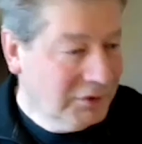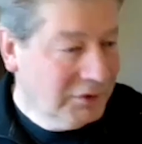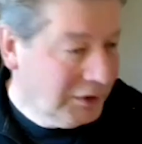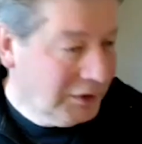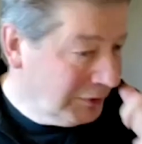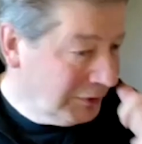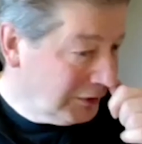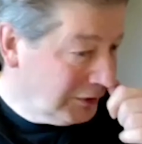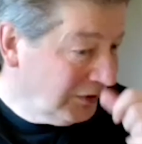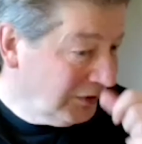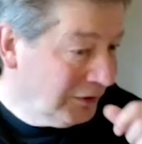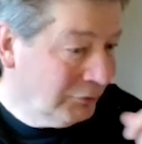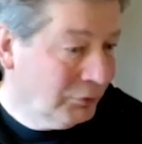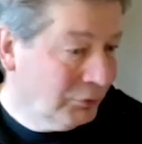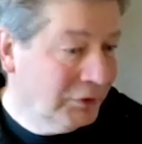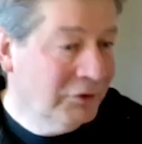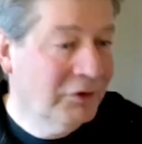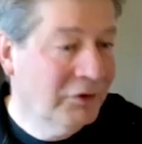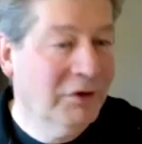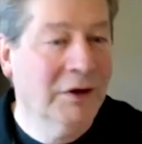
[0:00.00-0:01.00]
I think
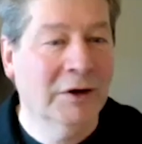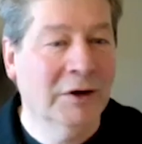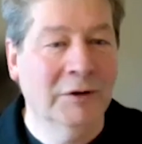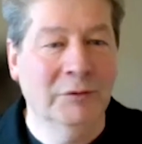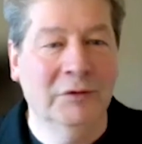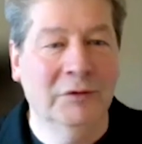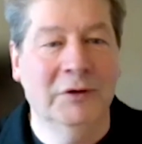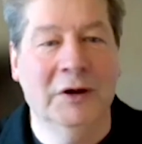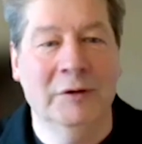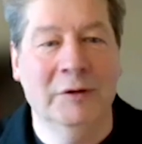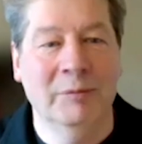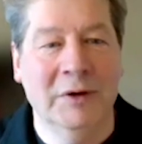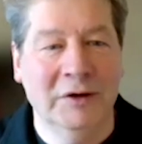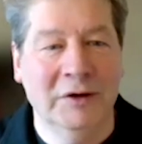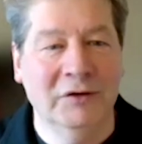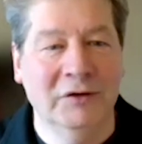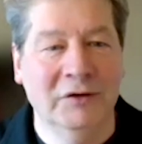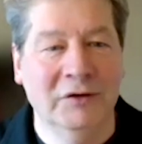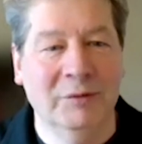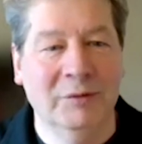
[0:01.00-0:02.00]
one thing I'd
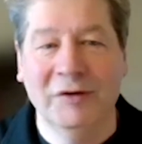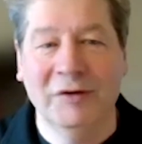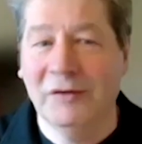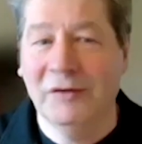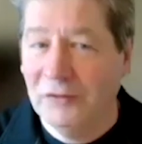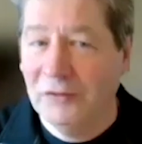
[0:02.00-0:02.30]
mention to this